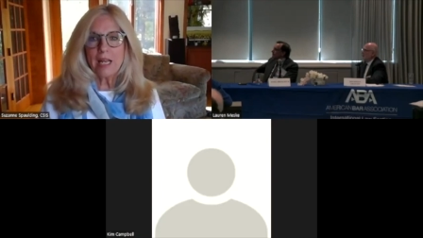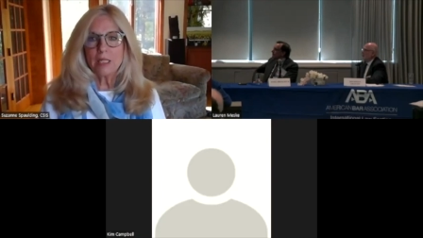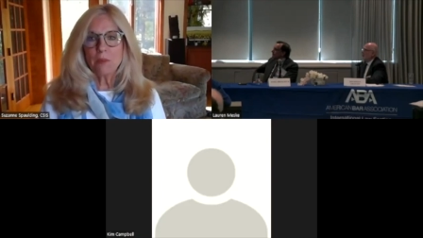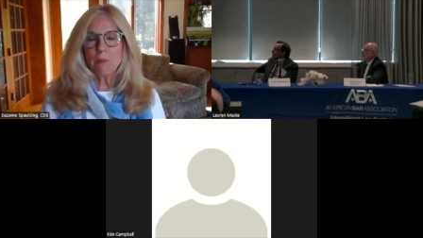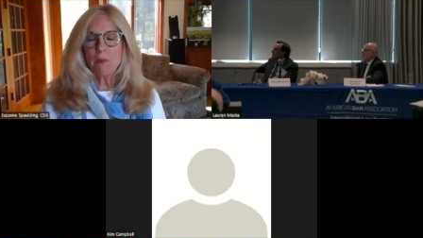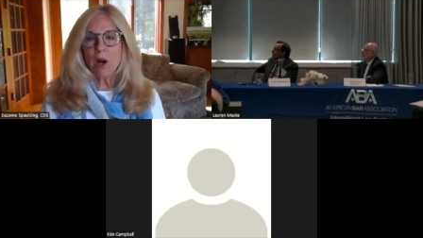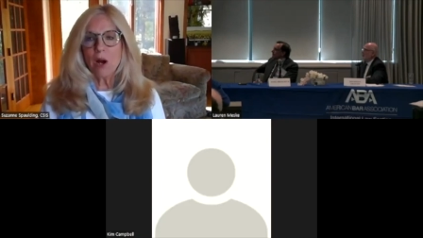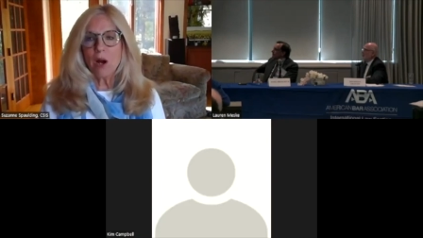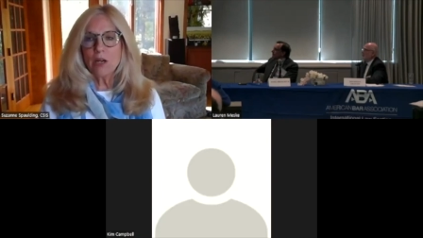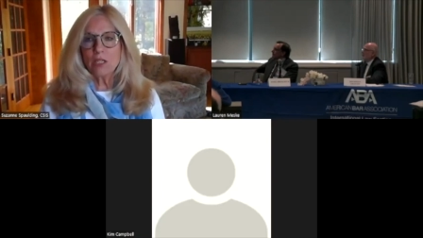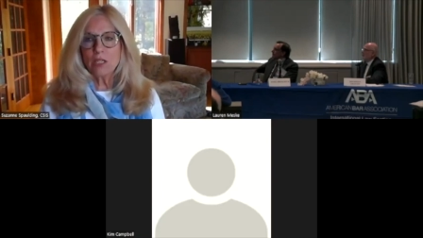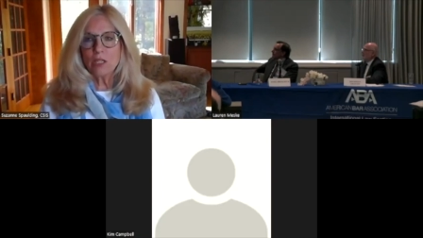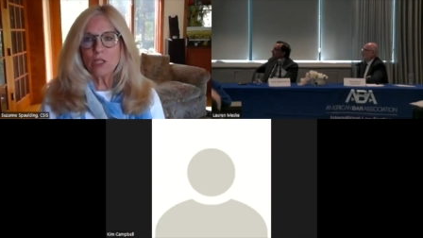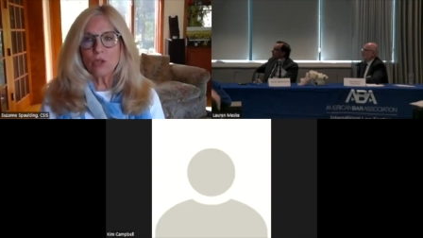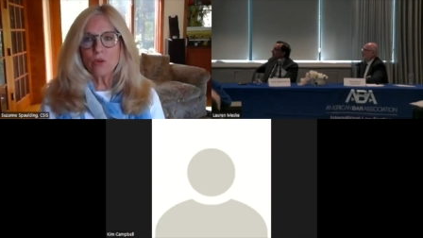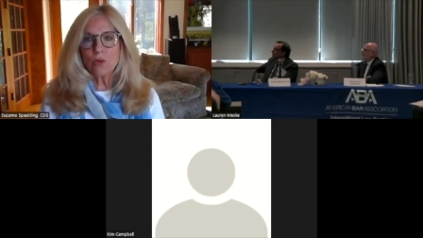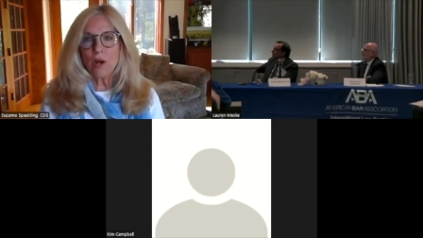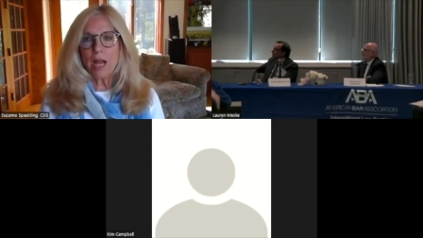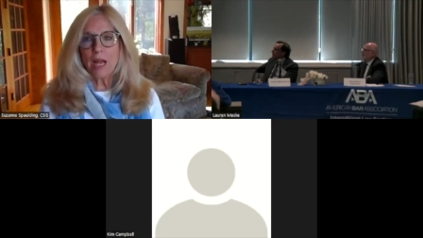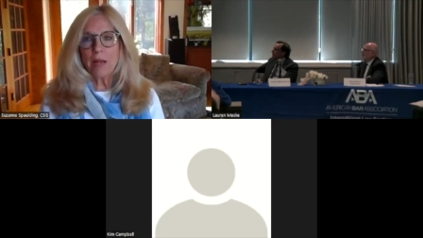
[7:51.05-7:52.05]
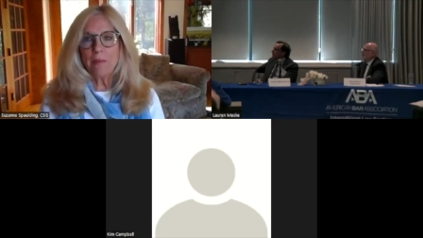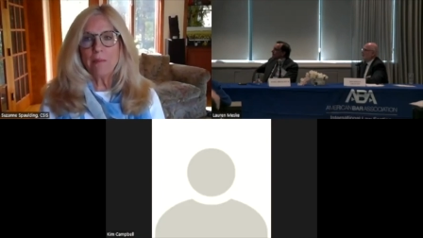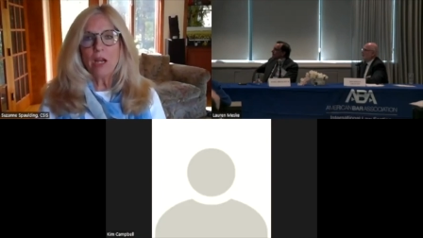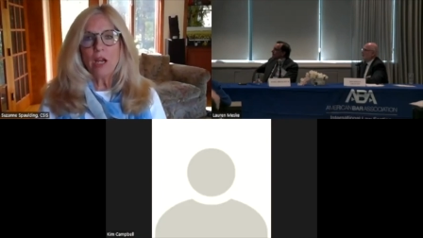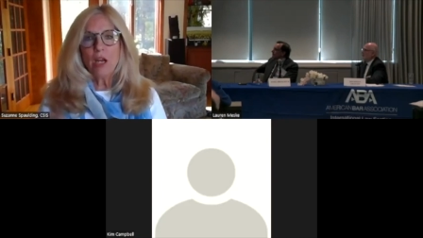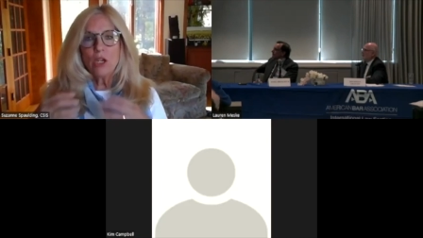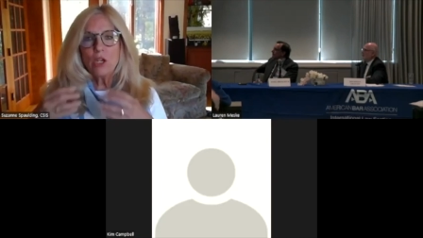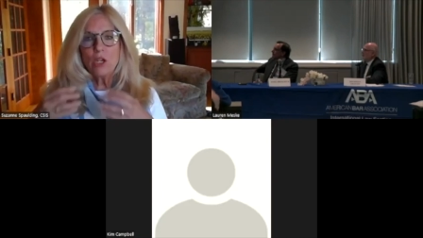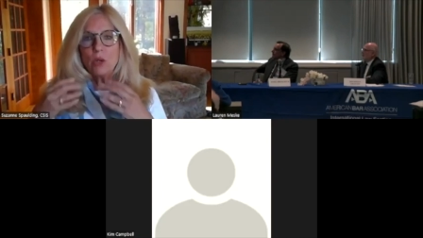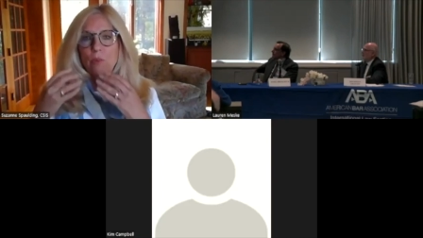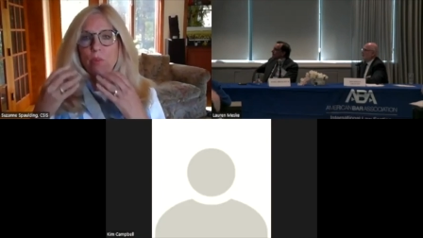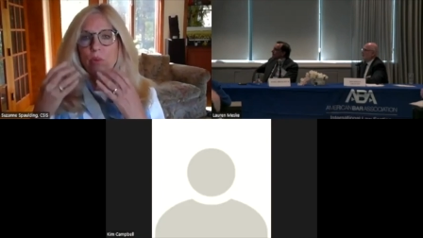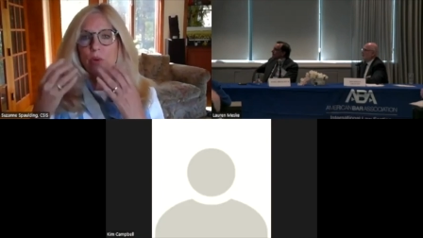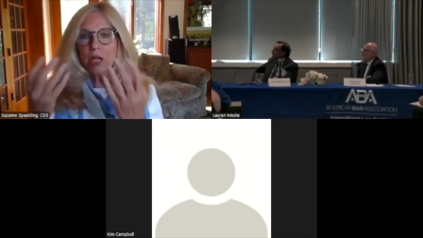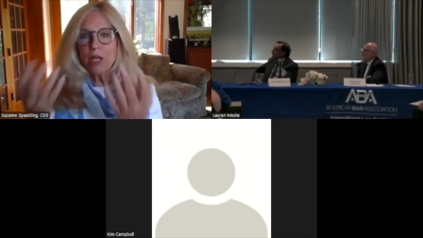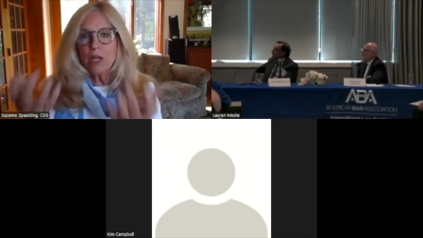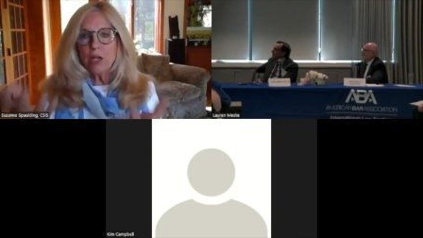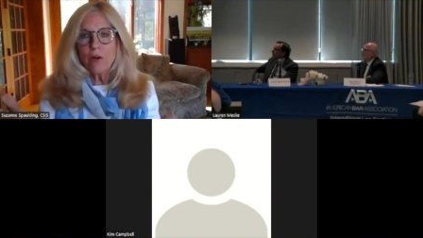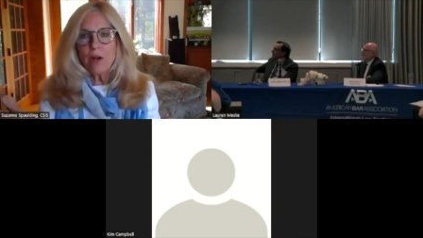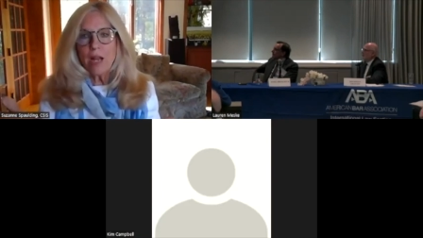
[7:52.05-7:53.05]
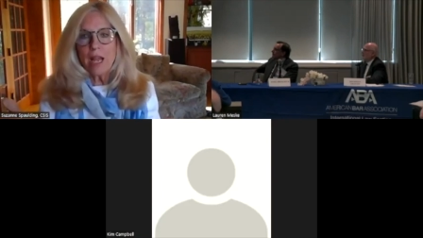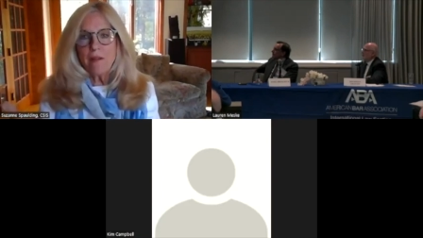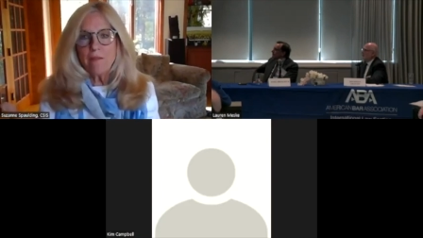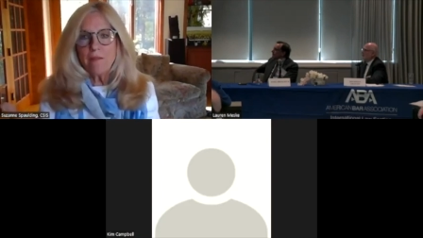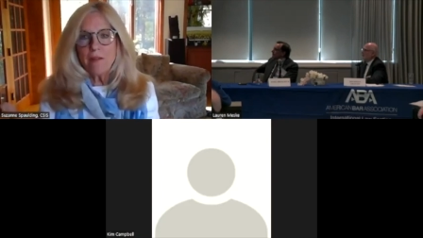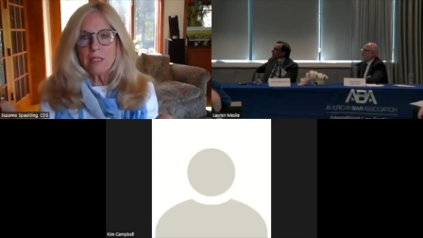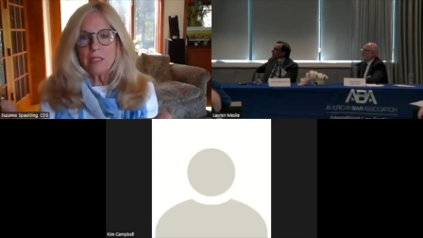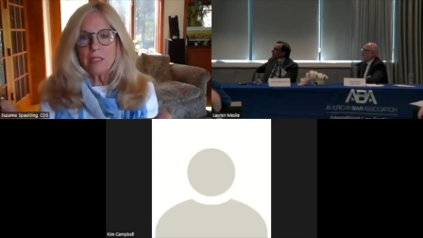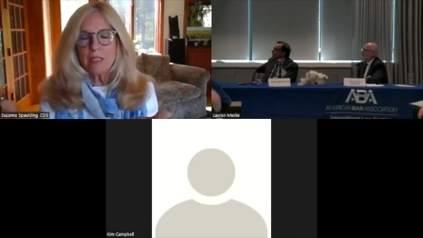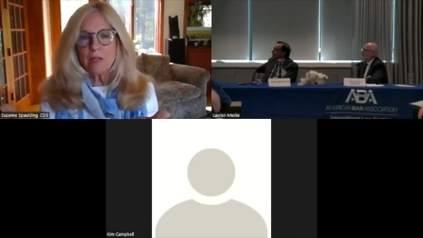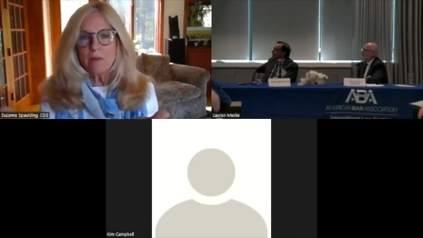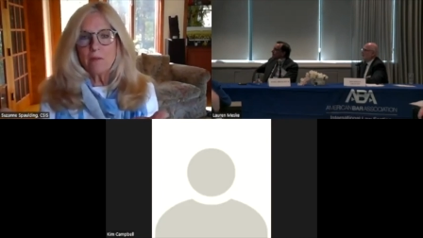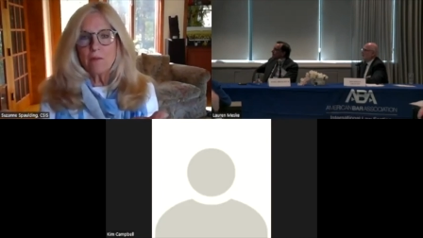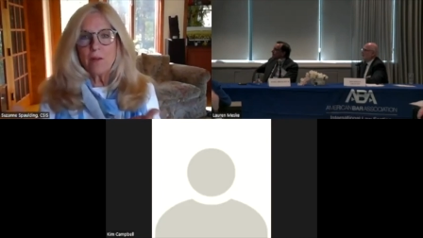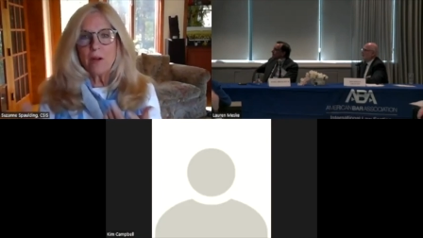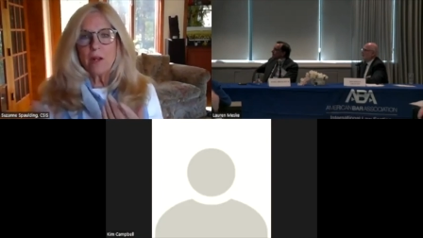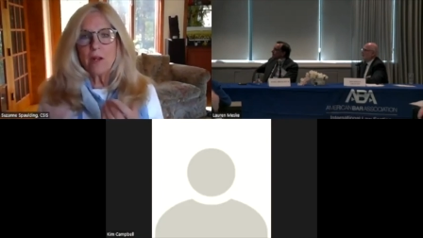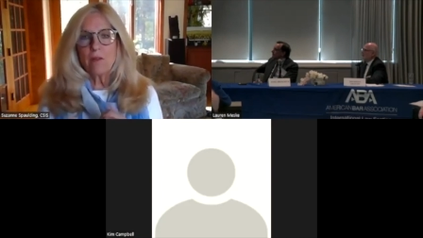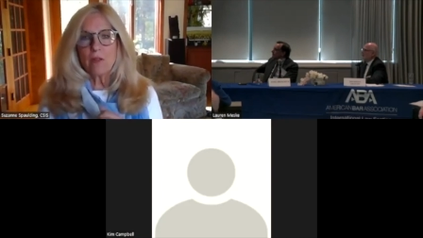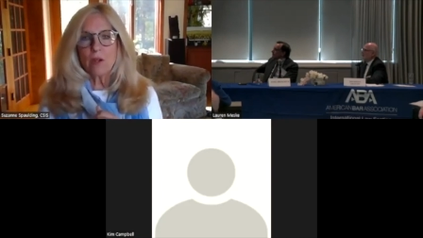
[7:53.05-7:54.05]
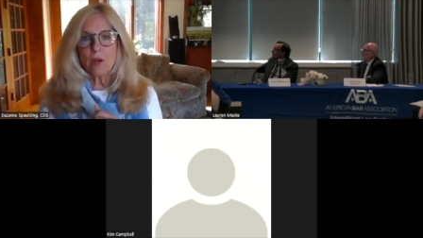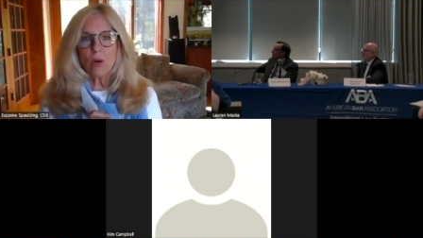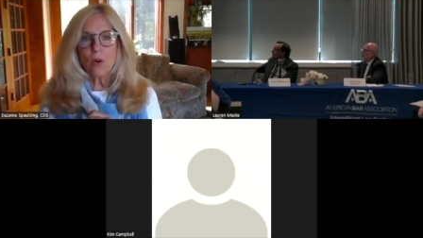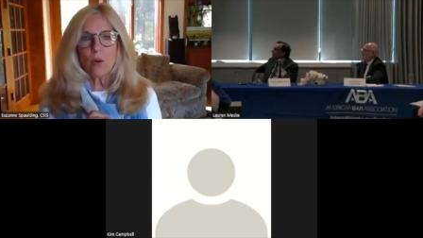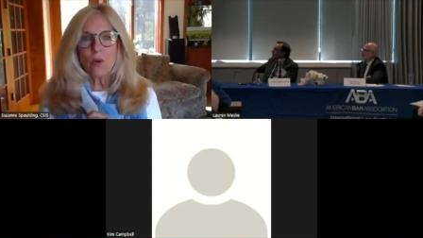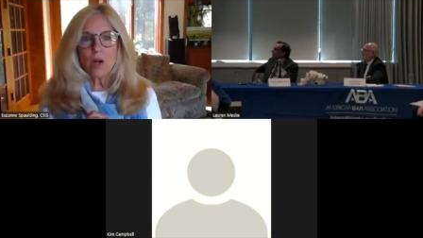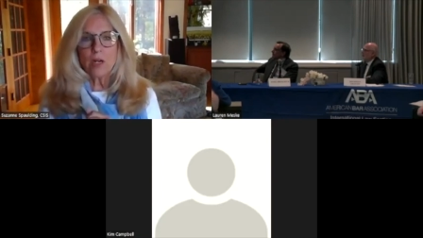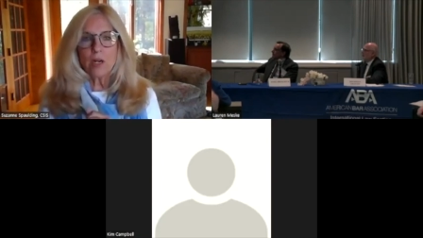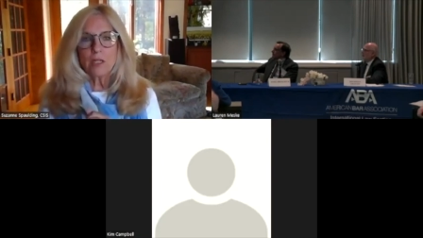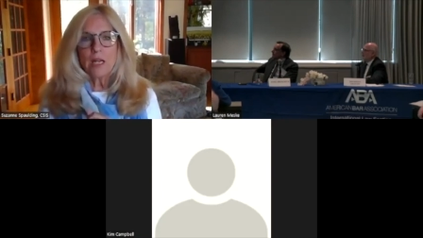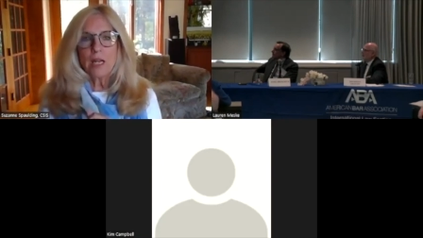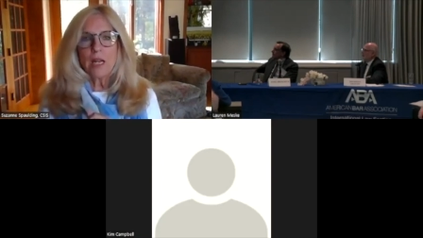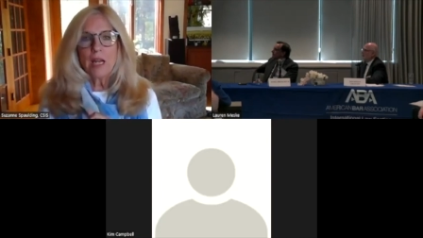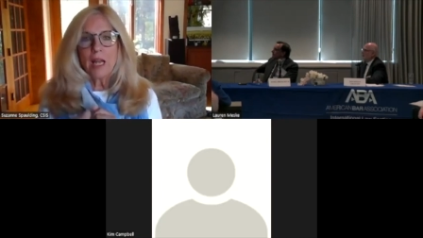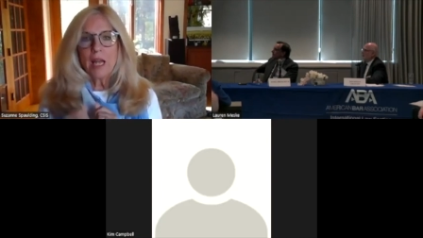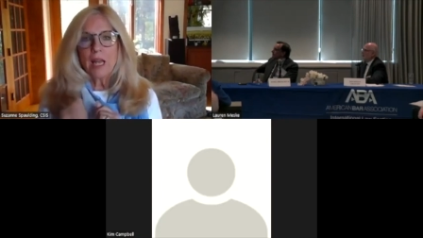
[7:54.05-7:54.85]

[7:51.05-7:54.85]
As Mark described, you bring your evidence in front of the court.